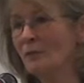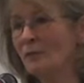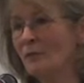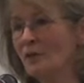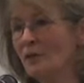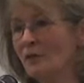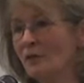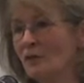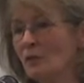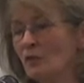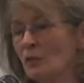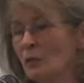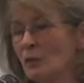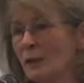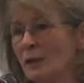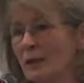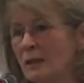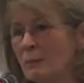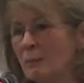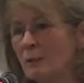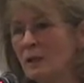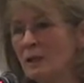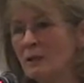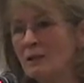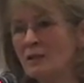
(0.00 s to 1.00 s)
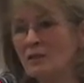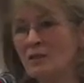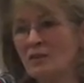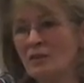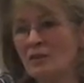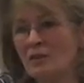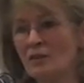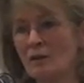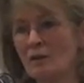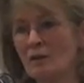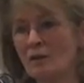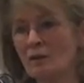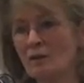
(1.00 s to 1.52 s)
This has really been a
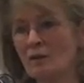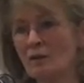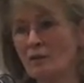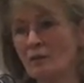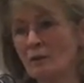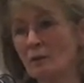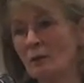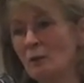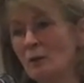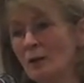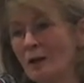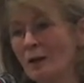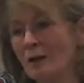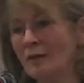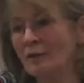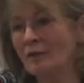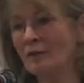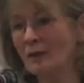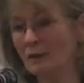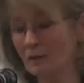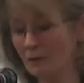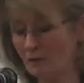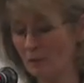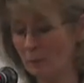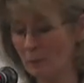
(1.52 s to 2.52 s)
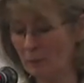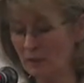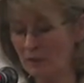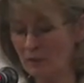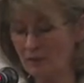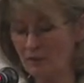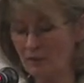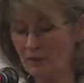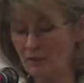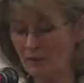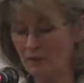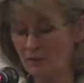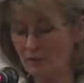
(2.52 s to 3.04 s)
disaster. Well, I think it's been
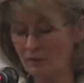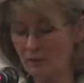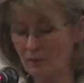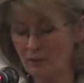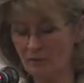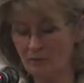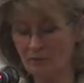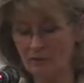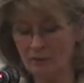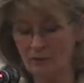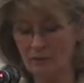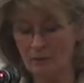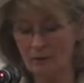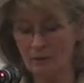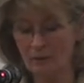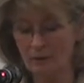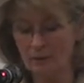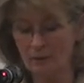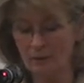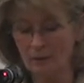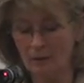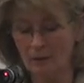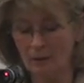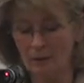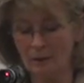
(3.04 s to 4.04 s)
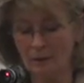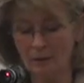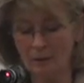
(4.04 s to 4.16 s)
a disaster.